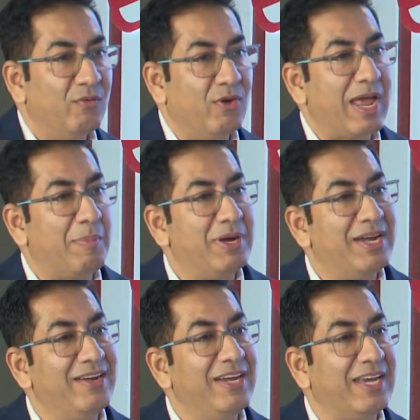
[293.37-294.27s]
What happened
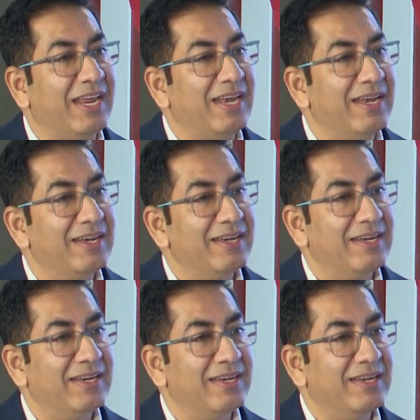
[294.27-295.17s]
in retail
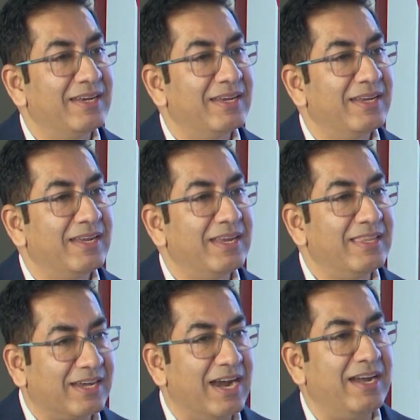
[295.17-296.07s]

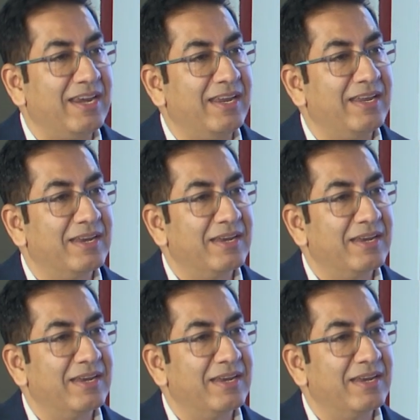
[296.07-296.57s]
in the country?